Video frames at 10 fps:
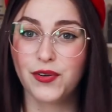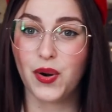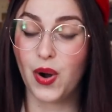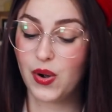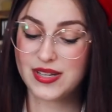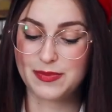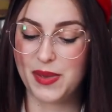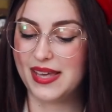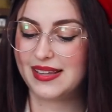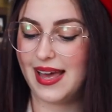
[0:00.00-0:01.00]
for
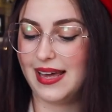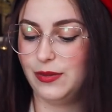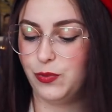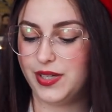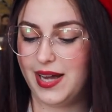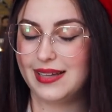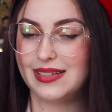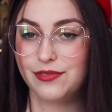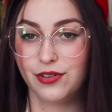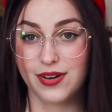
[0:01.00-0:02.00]
Hogsmeade and one
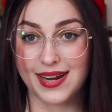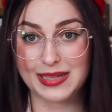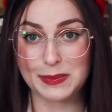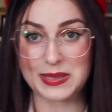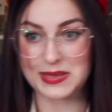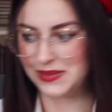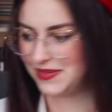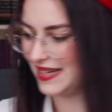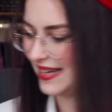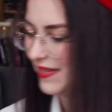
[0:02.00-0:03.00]
item for Nightbus
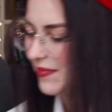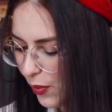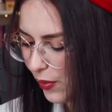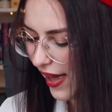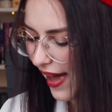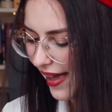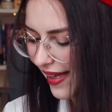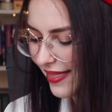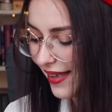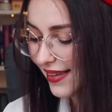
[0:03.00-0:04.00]
already. Okay,
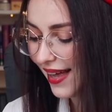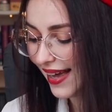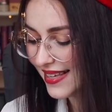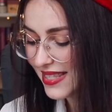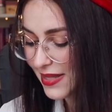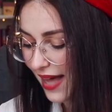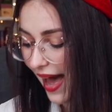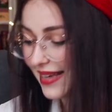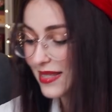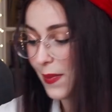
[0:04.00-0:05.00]
and then I
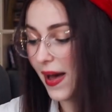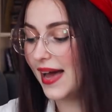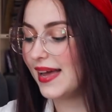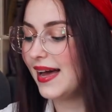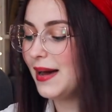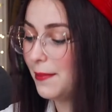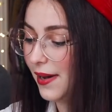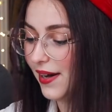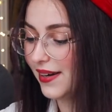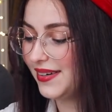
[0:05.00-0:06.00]
spy a
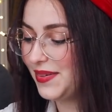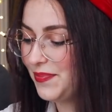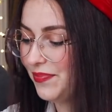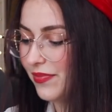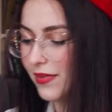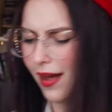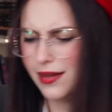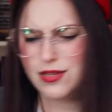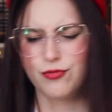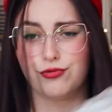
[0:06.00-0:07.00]
mug.
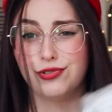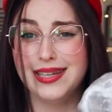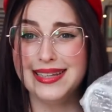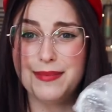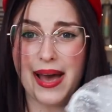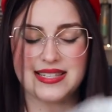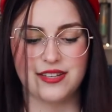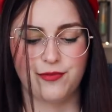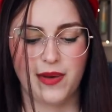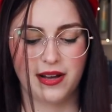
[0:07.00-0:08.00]
That's a really
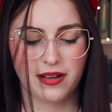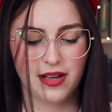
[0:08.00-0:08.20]
massive mug.